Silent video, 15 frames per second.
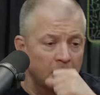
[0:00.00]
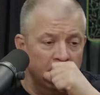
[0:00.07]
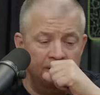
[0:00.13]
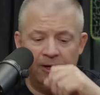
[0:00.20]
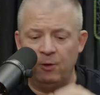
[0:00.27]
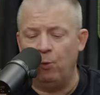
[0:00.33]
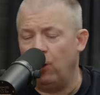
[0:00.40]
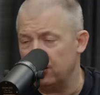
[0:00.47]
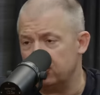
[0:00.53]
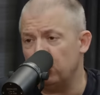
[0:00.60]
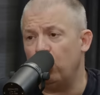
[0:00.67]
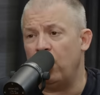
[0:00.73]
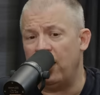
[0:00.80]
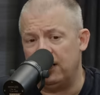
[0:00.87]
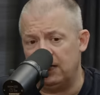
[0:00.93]
it was a
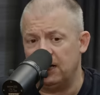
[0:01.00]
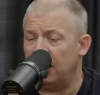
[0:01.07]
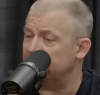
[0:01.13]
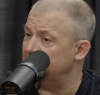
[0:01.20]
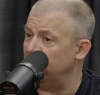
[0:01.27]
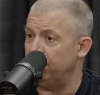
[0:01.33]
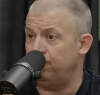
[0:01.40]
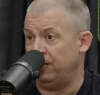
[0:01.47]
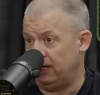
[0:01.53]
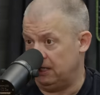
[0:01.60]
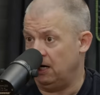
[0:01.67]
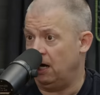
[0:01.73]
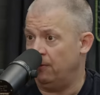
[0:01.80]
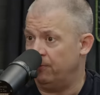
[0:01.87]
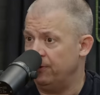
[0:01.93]
way to not get
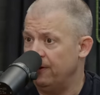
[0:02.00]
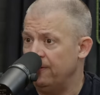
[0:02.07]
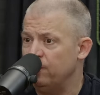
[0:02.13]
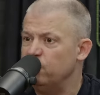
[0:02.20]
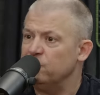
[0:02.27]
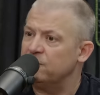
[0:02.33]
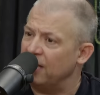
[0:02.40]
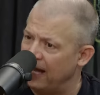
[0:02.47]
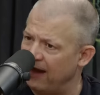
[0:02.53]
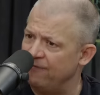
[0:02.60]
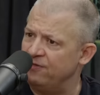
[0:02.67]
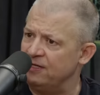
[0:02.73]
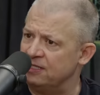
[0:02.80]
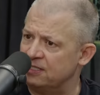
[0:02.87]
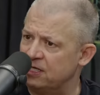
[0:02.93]
beaten up, to
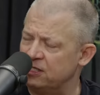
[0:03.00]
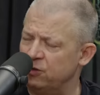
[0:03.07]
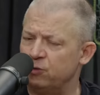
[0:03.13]
have these kids.